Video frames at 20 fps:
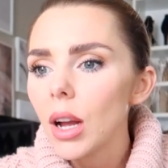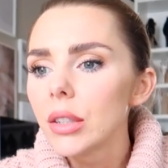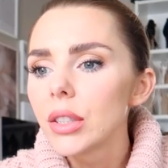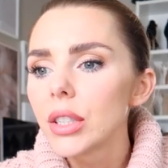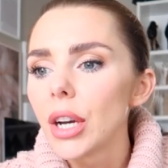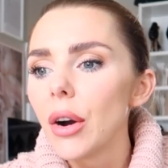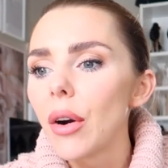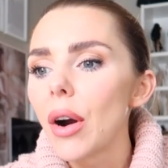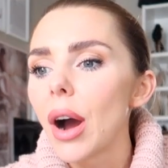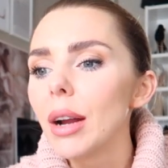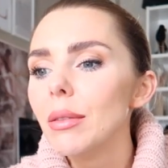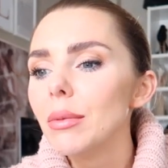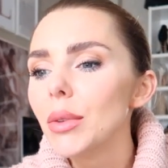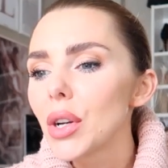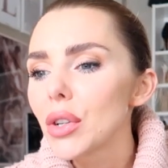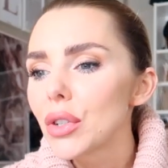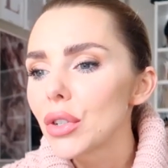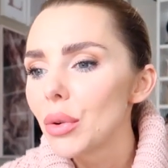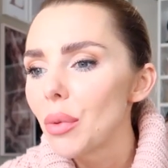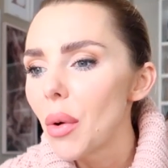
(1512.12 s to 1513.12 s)
So I'm
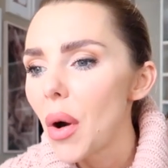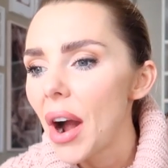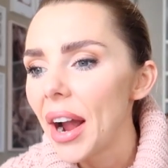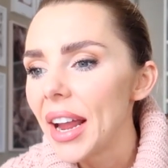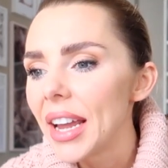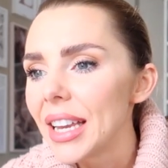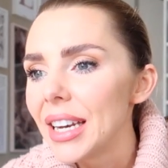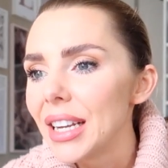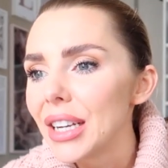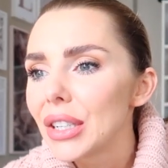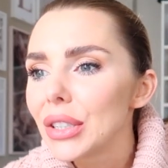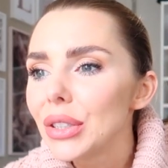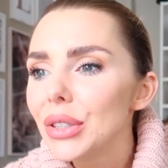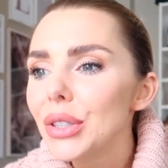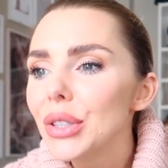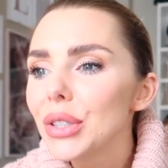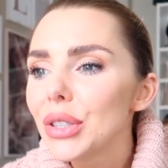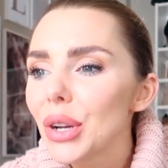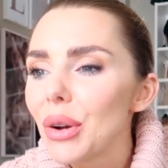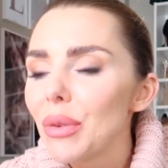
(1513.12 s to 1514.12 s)
not sure what I can
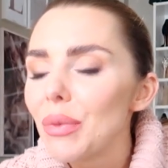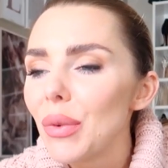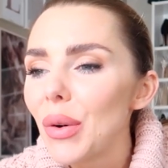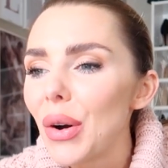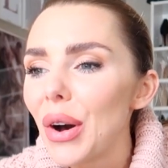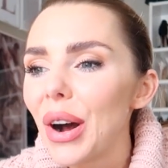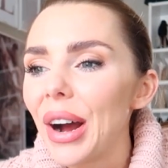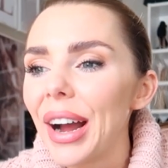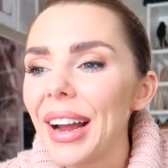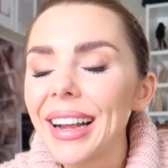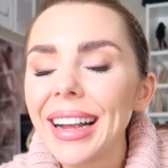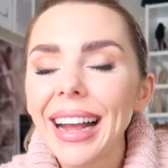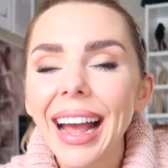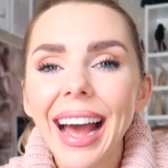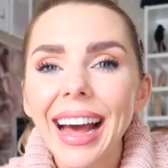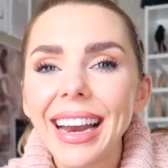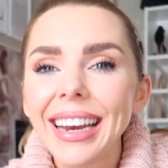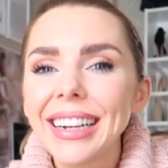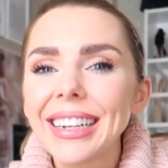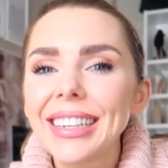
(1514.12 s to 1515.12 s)
include and what I
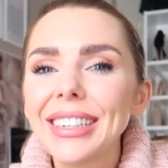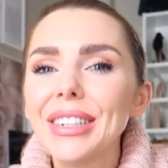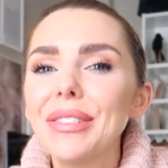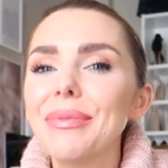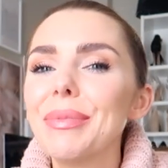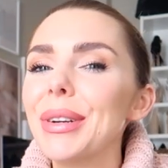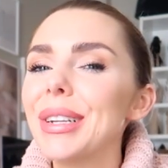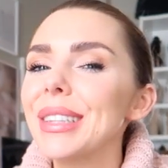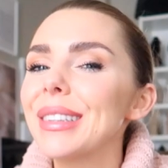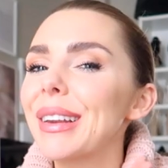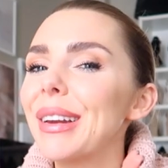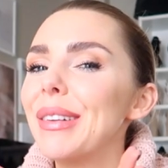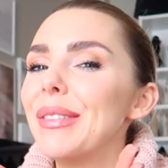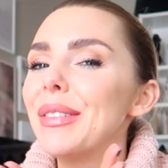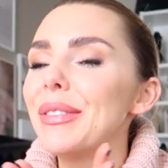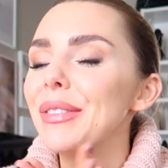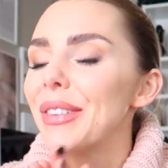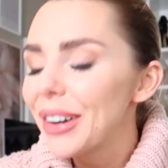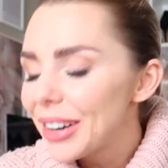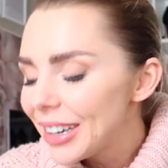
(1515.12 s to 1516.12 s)
can include, but it's going
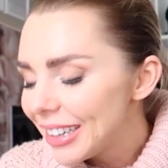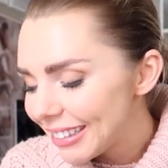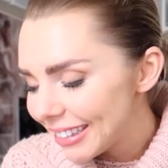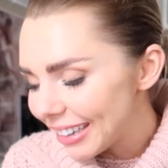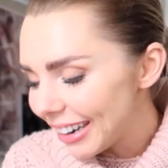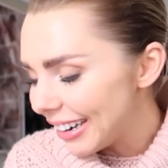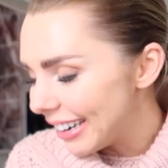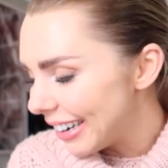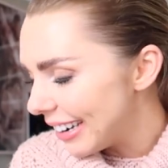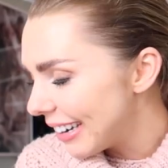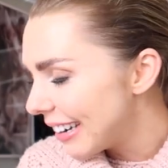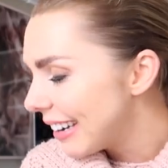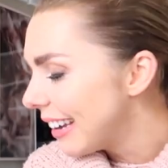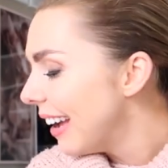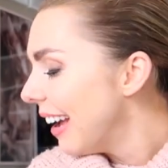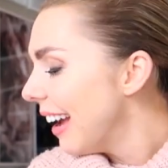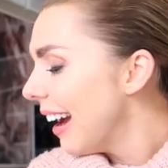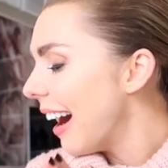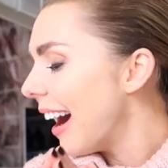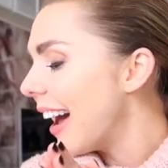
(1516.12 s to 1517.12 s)
to be very exciting
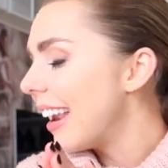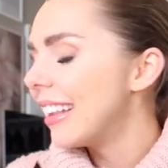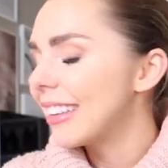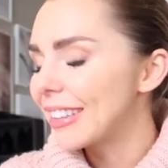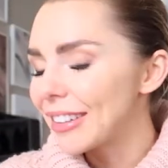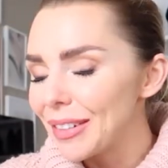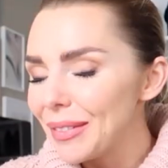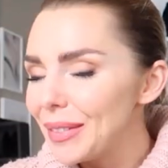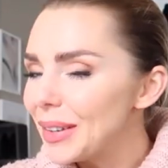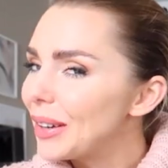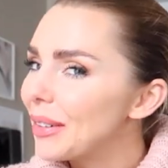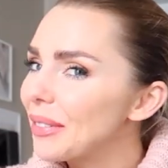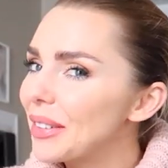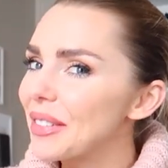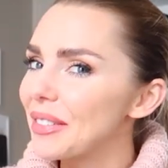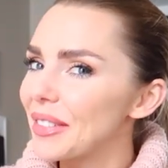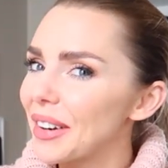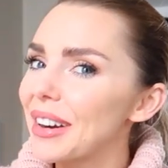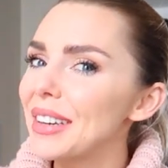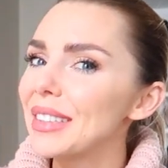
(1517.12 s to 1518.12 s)
and it's going to be
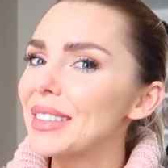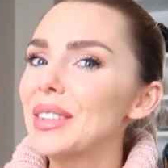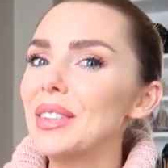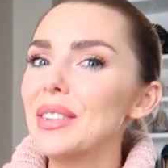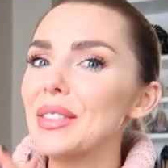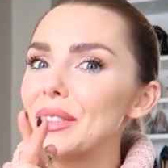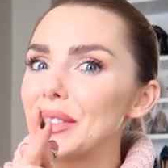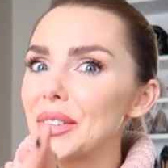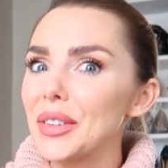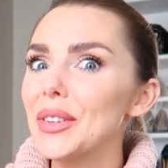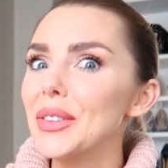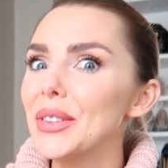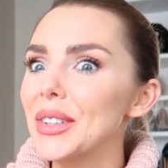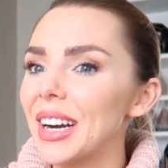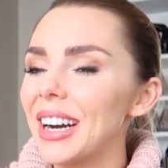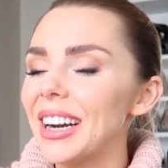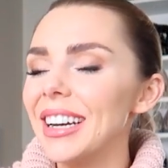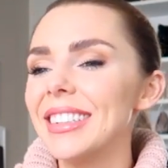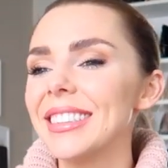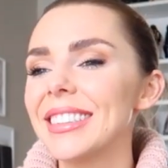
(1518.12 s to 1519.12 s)
coming very soon for you
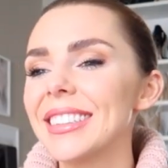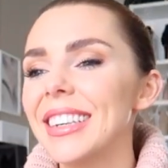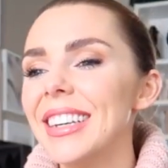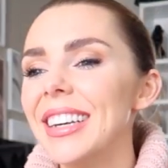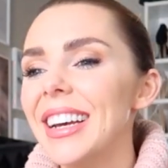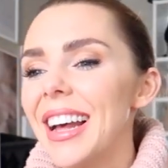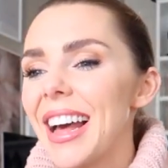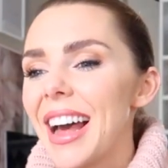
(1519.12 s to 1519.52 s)
guys.